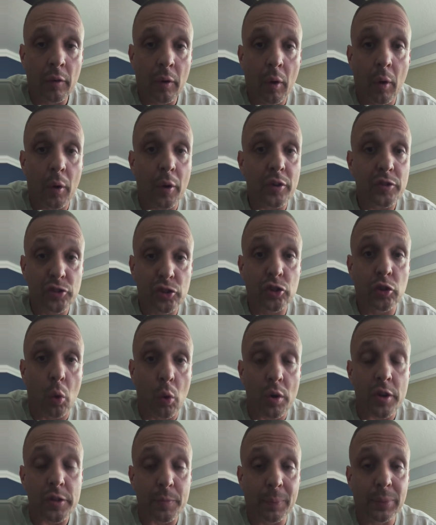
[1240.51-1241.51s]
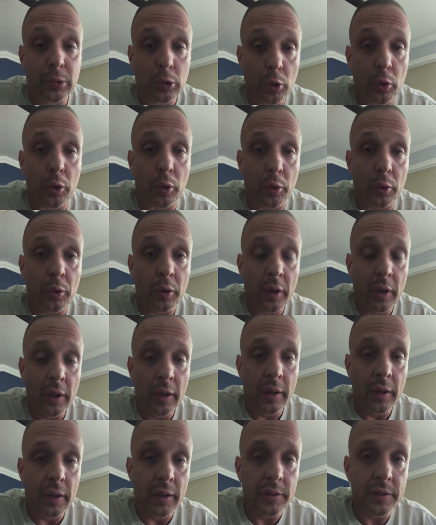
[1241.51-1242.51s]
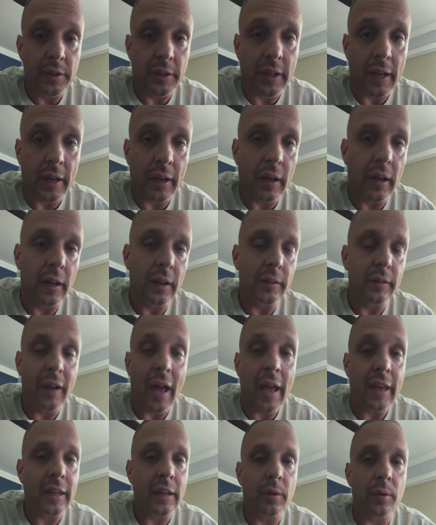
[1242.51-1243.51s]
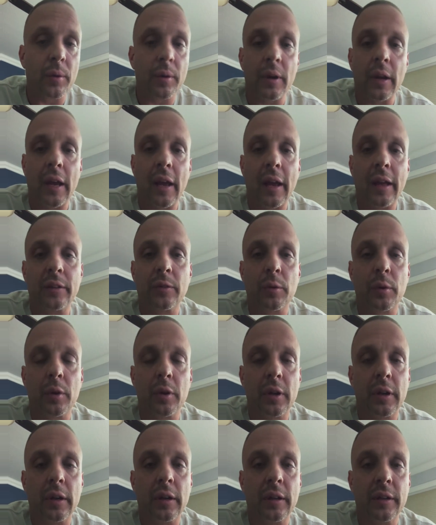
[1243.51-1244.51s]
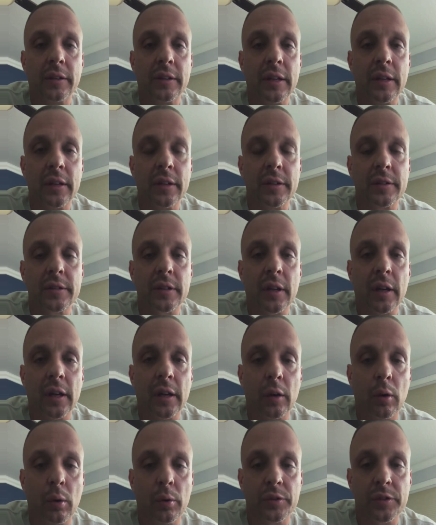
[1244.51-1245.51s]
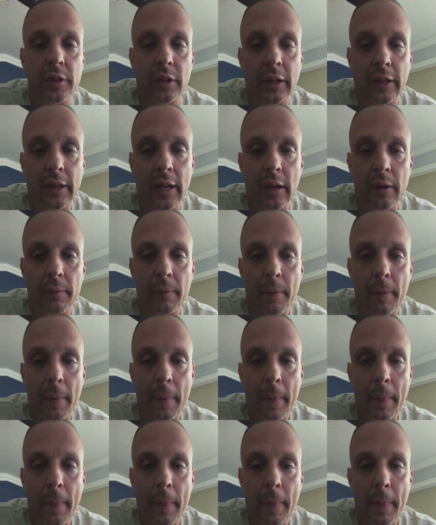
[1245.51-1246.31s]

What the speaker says: or stores plural to get a Nike or an Adidas wholesale account.